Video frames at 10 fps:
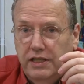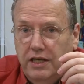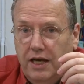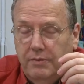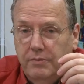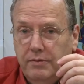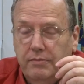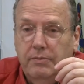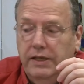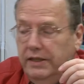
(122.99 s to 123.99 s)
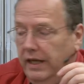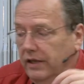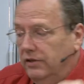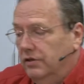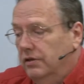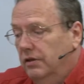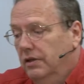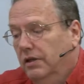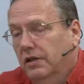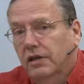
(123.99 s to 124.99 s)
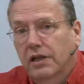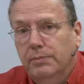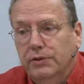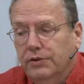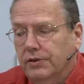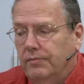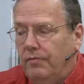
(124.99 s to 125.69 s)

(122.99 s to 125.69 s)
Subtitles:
got my dad's clippers.